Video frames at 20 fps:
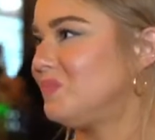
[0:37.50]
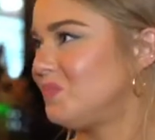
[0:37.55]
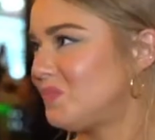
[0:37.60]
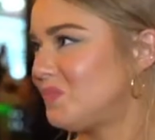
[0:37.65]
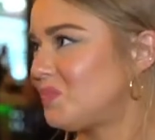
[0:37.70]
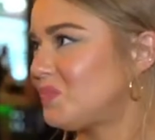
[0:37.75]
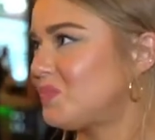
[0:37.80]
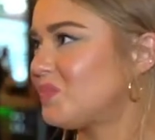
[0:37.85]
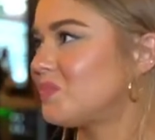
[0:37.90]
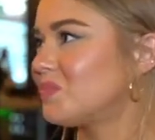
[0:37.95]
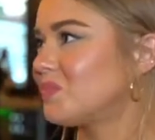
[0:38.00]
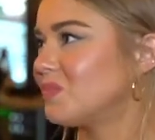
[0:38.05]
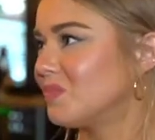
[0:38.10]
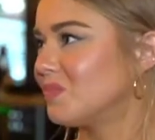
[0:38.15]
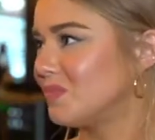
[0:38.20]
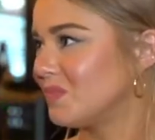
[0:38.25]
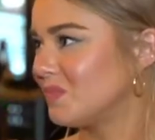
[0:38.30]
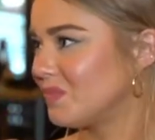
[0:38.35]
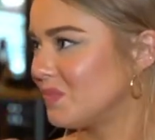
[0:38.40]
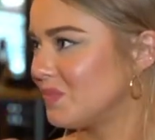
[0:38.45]

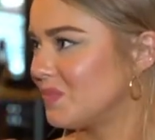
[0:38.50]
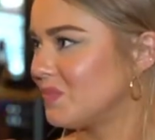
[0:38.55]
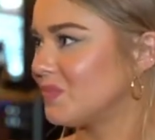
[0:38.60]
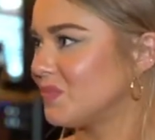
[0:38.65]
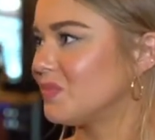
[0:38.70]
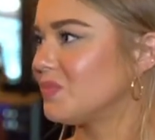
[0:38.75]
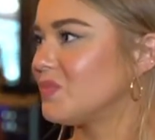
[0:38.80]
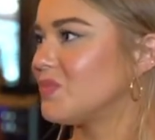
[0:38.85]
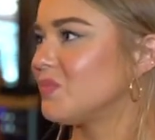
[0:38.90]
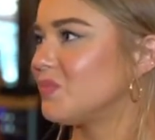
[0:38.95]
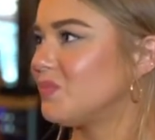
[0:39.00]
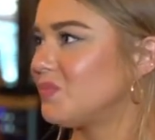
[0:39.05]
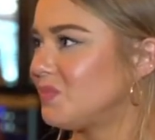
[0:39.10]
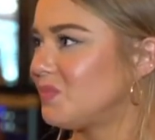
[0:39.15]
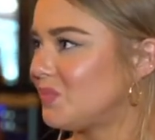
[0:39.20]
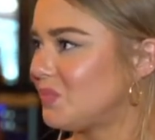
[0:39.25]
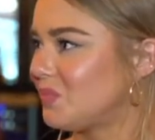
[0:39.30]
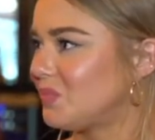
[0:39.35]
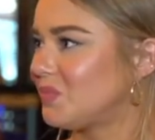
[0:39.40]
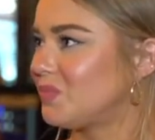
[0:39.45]

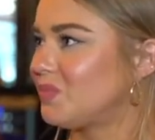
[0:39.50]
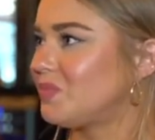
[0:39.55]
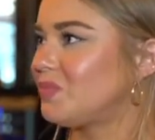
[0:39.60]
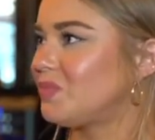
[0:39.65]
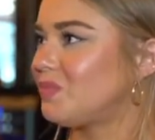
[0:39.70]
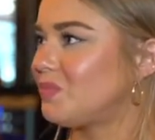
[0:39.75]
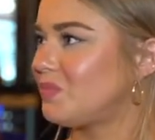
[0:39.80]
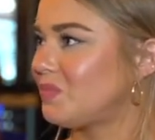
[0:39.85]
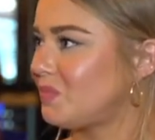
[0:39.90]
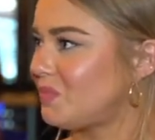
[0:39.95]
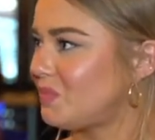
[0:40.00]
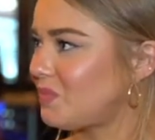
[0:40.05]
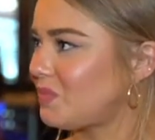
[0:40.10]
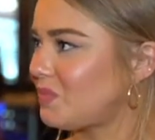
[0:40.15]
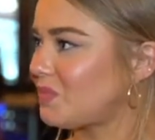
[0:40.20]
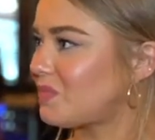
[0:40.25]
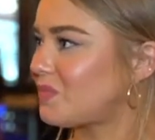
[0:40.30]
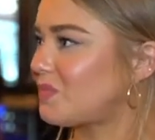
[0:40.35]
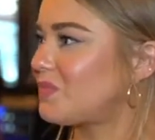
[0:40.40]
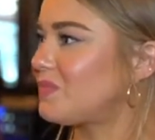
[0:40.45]

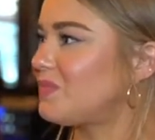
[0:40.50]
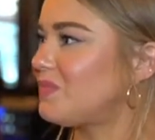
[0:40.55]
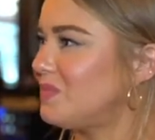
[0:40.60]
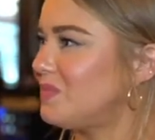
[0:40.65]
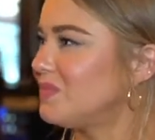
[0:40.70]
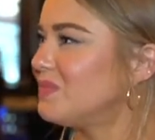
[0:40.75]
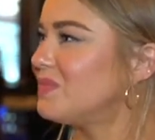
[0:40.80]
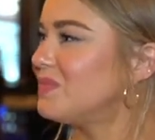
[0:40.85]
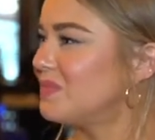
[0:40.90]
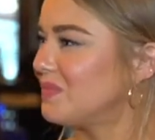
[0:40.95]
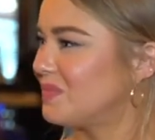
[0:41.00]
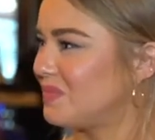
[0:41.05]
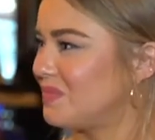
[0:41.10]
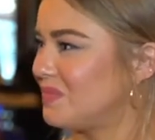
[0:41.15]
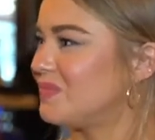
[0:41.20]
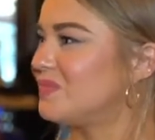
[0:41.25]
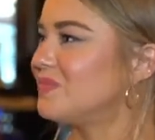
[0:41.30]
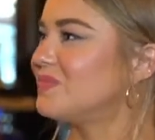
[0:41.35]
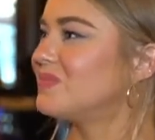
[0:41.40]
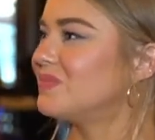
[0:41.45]

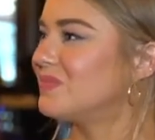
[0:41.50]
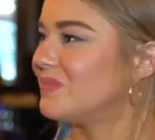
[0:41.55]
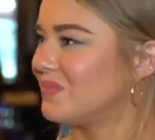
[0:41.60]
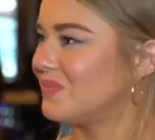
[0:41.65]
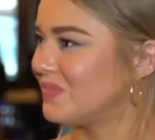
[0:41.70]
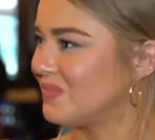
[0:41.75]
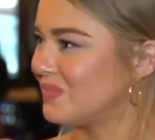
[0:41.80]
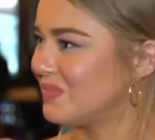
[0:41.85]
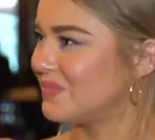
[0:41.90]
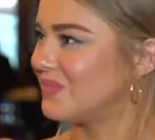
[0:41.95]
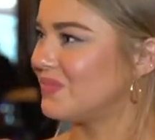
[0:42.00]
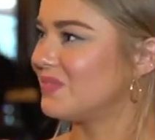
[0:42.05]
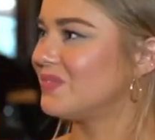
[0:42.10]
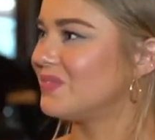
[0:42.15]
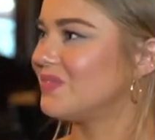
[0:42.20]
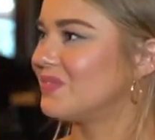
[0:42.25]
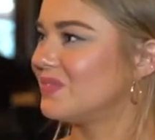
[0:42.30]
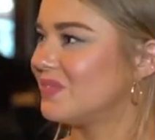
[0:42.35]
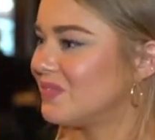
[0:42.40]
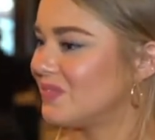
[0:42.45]

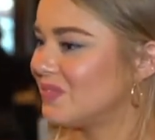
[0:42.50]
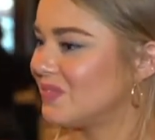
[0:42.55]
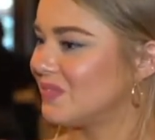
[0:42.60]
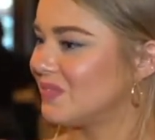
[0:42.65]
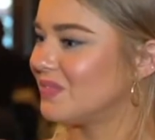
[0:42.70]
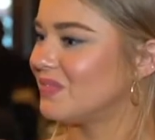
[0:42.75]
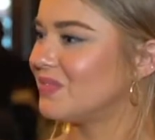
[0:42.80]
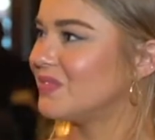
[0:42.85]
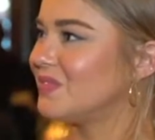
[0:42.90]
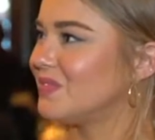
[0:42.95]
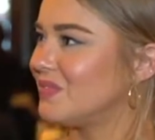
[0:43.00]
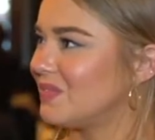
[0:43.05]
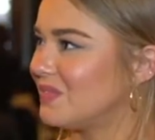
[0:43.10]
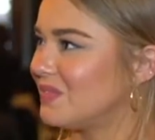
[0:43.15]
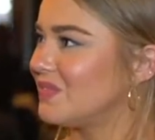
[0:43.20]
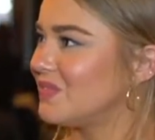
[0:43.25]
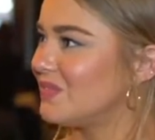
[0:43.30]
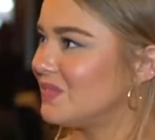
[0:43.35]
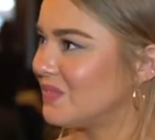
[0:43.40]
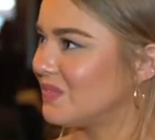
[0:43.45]

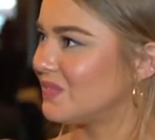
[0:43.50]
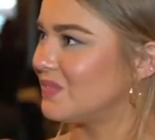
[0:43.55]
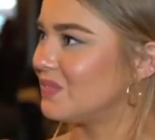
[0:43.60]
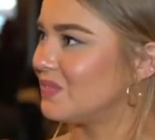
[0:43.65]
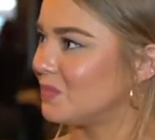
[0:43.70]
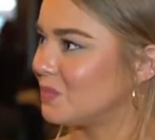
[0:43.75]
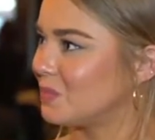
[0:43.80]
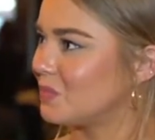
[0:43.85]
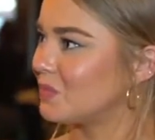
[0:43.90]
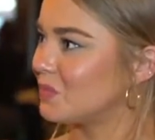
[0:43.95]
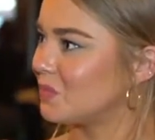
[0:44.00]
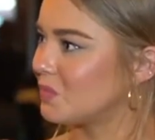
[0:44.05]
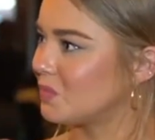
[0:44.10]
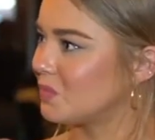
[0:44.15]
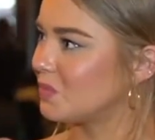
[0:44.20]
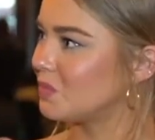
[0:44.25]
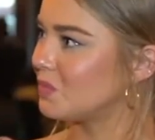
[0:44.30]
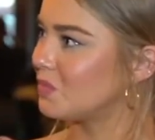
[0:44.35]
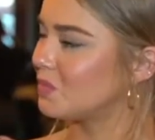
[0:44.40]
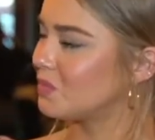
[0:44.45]

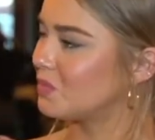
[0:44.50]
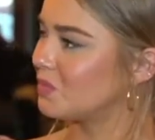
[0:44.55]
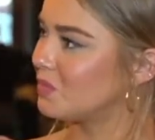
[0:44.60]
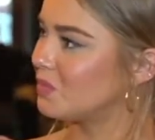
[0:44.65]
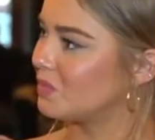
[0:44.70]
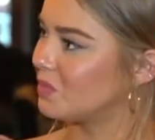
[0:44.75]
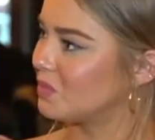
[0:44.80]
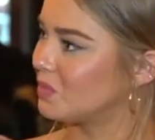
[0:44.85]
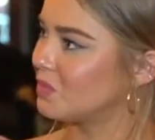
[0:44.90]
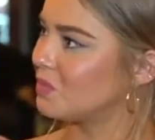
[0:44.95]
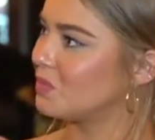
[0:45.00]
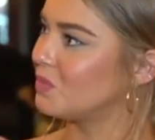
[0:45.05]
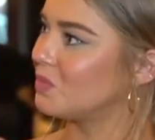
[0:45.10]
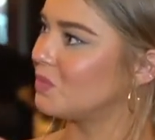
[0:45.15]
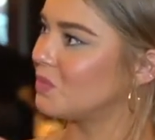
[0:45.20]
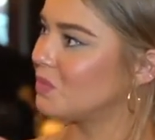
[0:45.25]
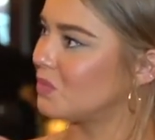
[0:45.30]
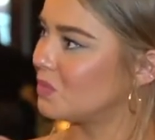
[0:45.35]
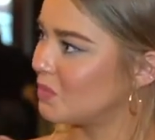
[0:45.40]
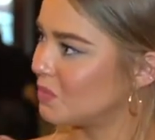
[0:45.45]
(not speaking)